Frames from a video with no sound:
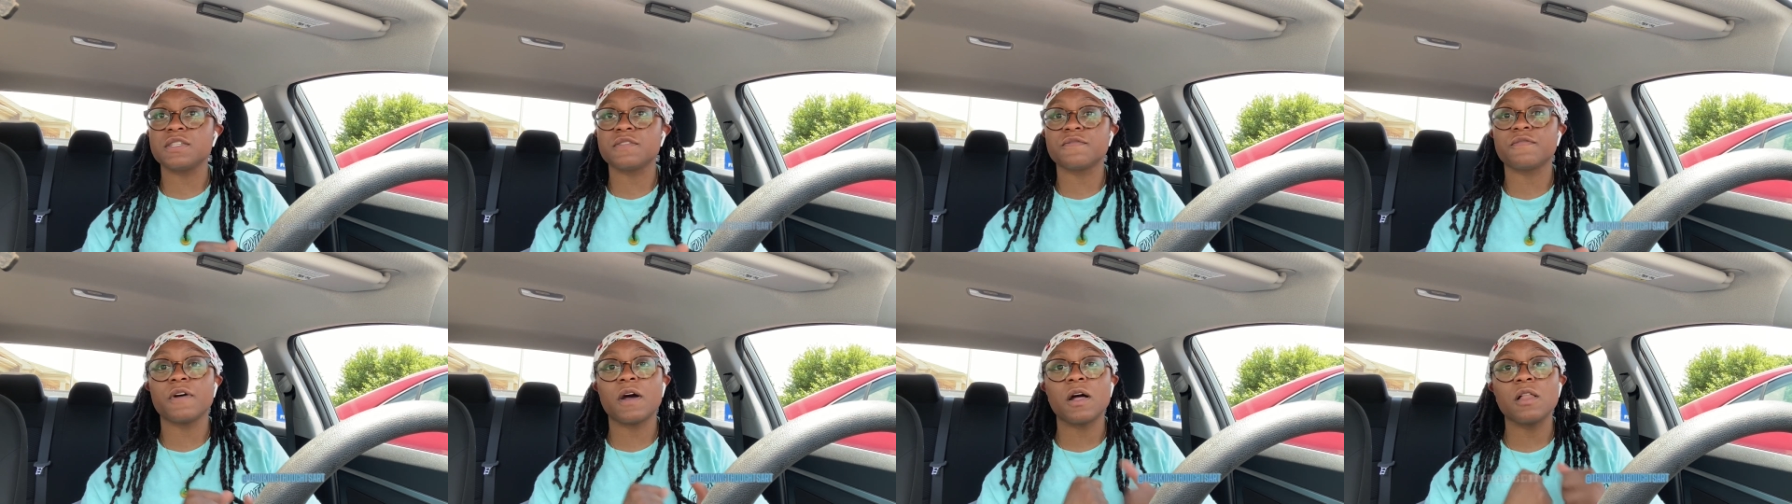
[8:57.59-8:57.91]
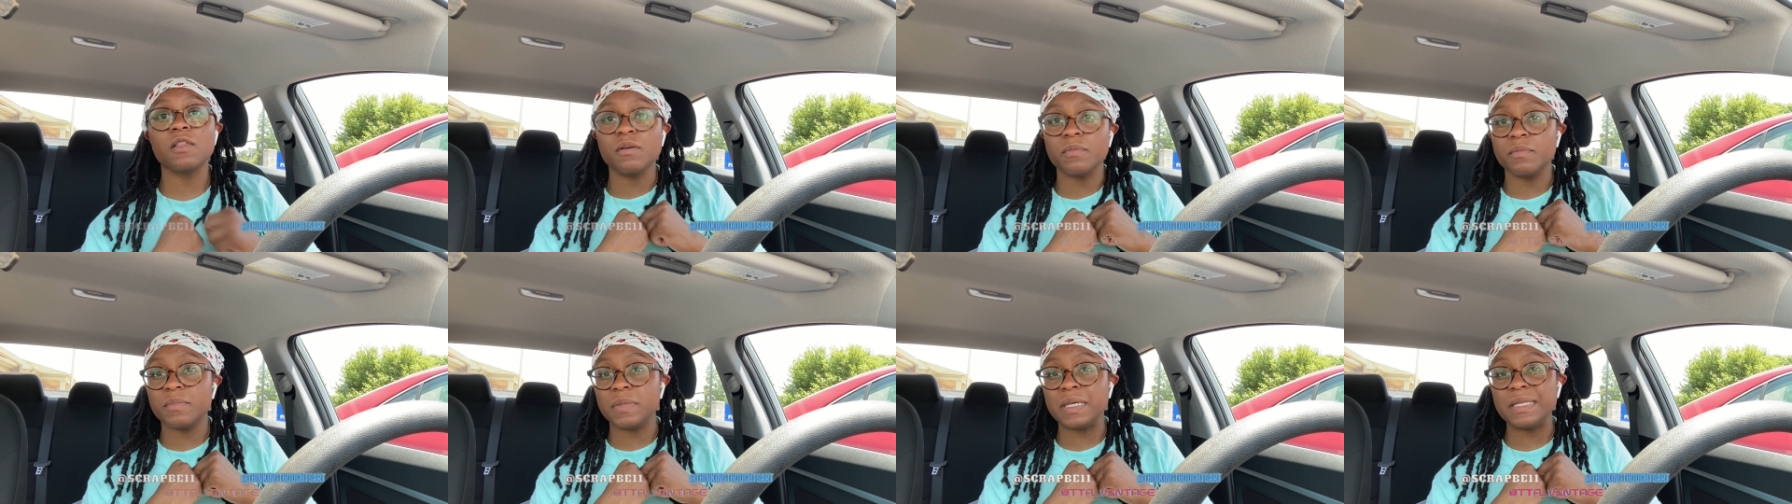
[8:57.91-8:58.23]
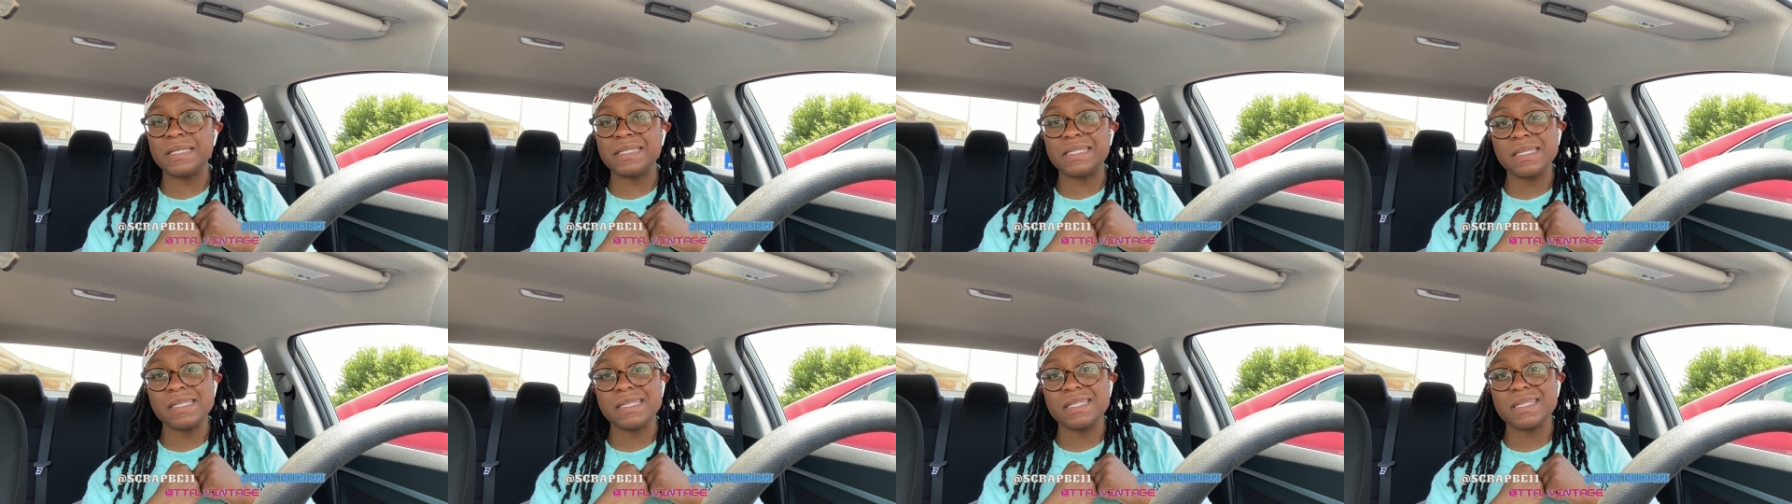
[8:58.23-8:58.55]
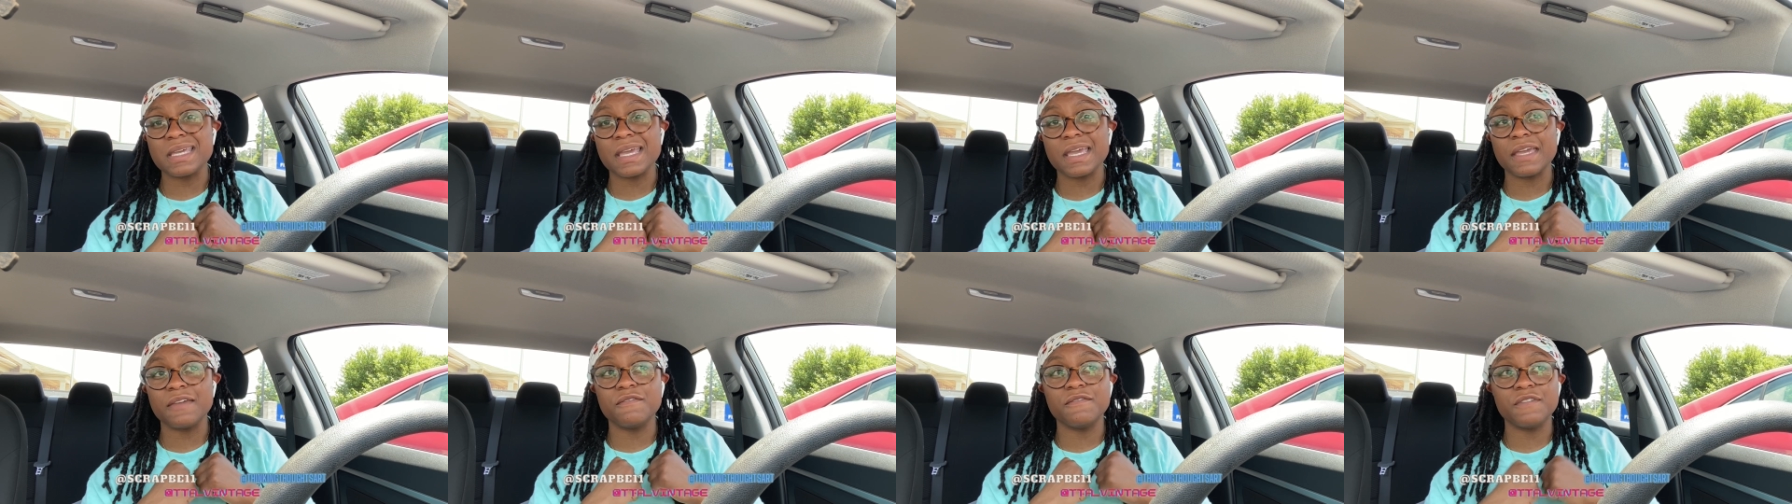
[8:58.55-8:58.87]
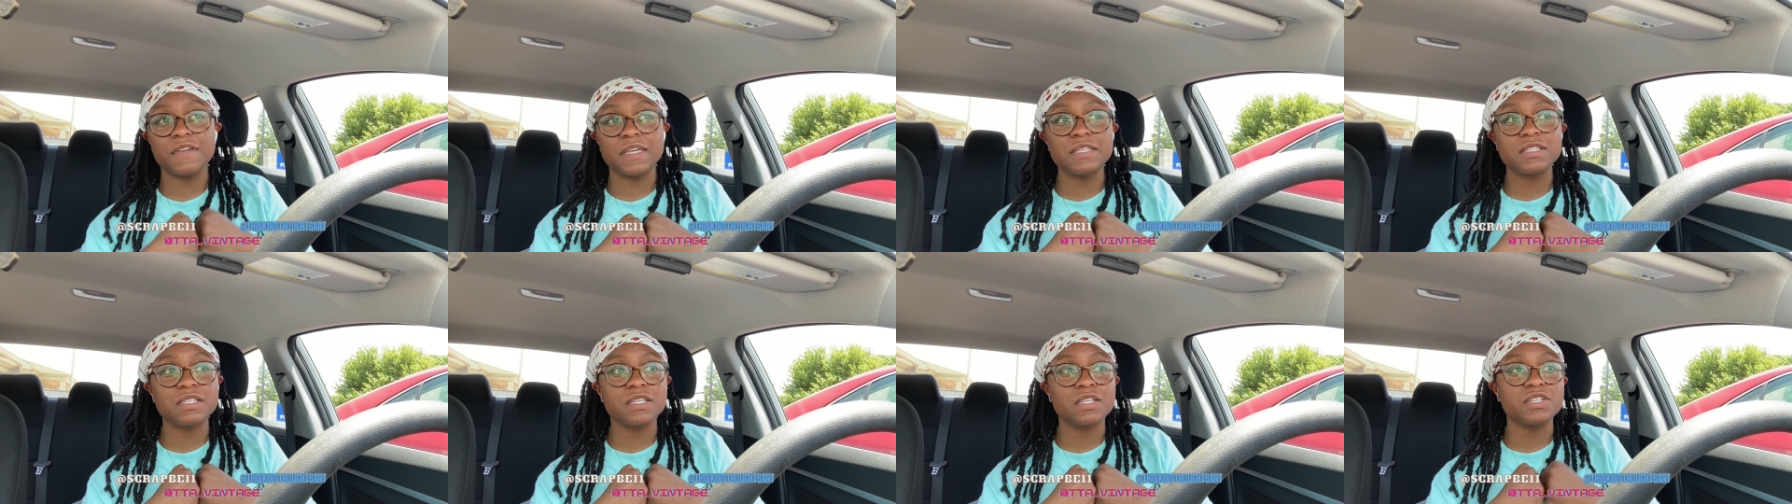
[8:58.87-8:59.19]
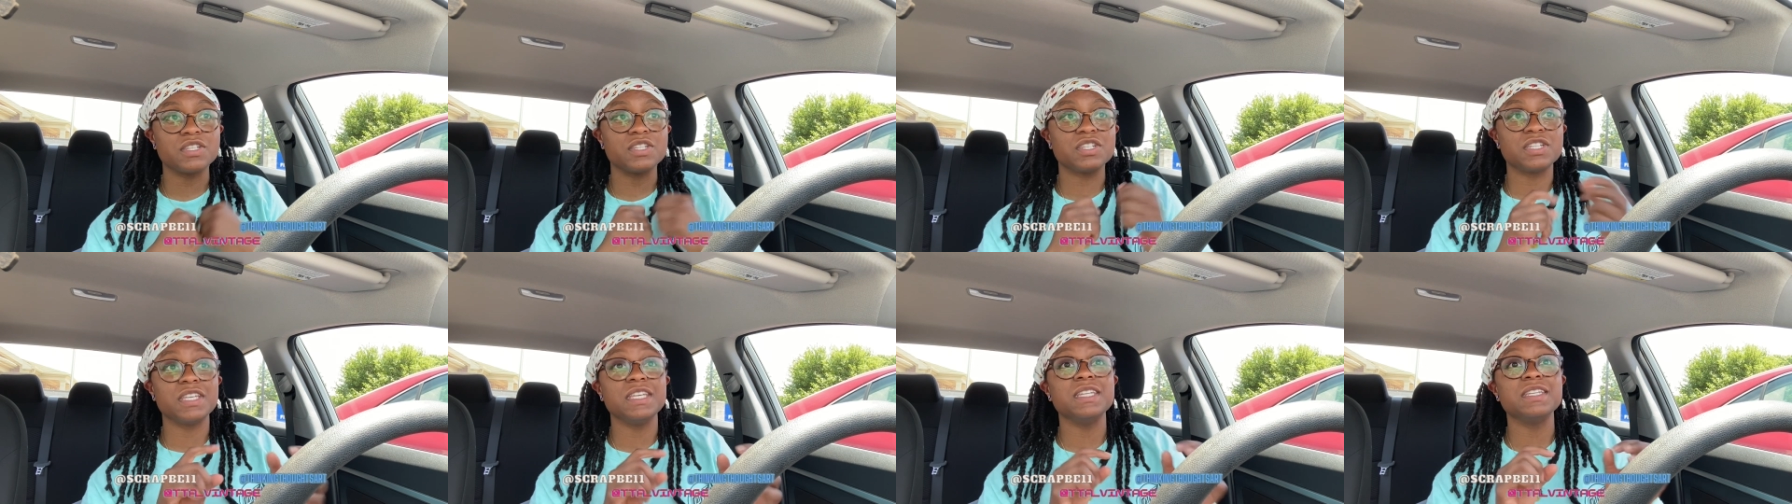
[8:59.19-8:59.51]
Follow me, TTA Vintage,
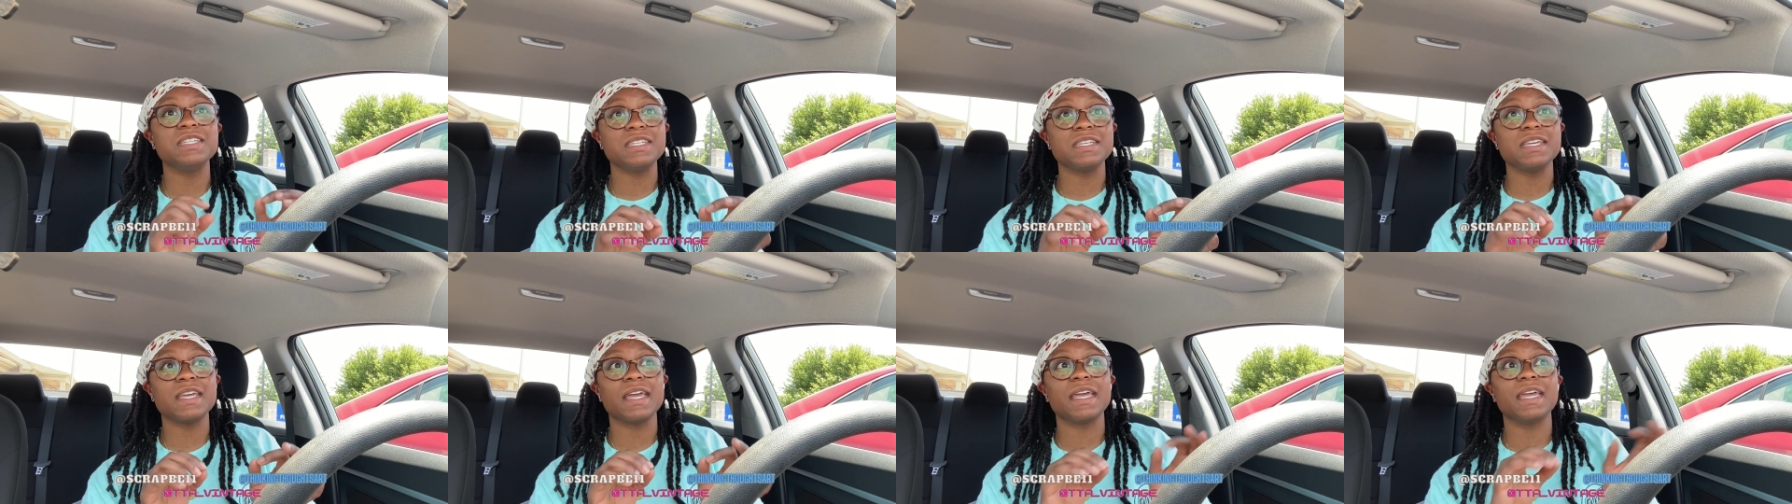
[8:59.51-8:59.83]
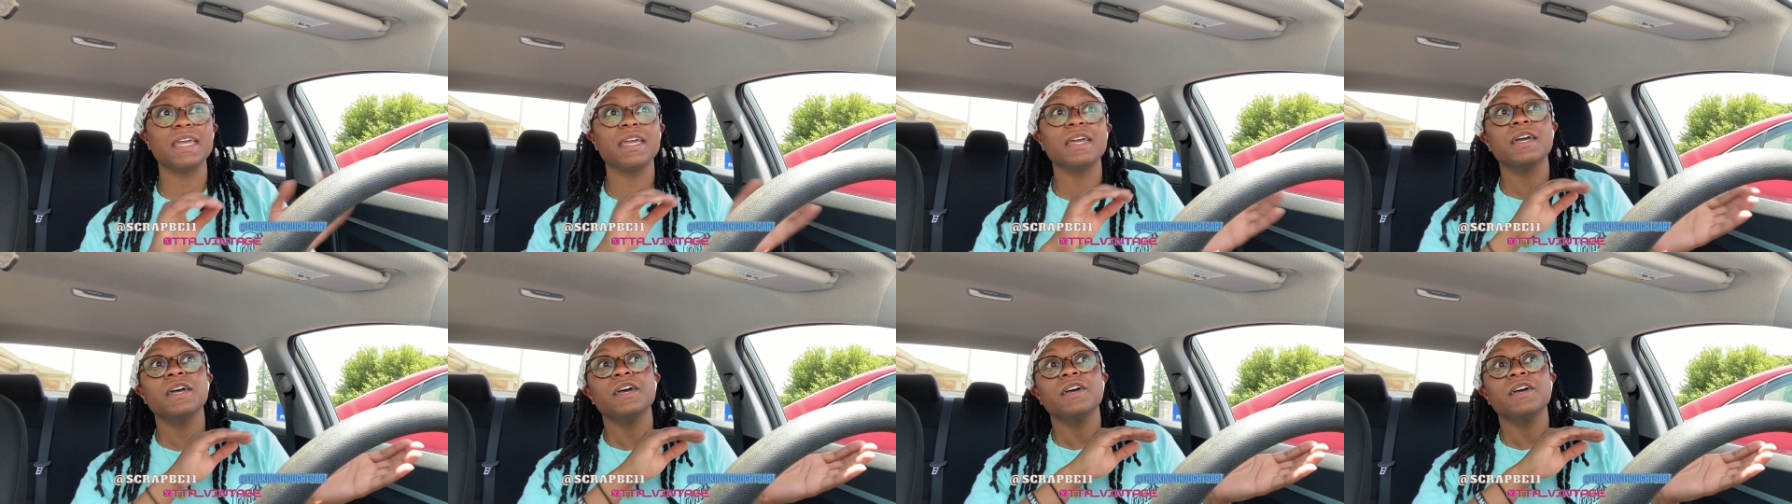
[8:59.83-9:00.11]
TTA